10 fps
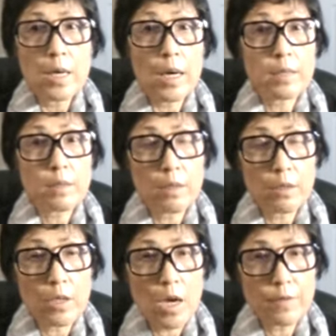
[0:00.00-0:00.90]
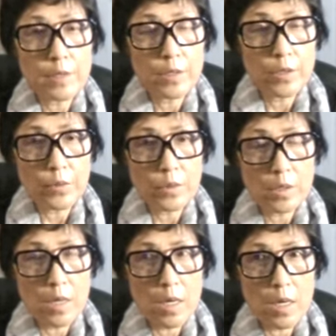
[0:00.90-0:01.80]
and along with those
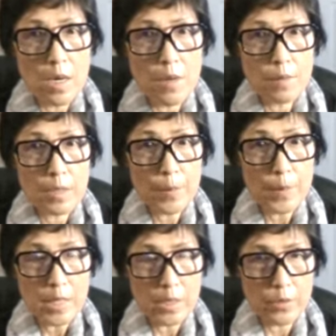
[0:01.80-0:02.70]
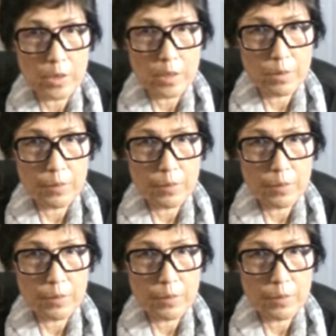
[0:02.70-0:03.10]
capillary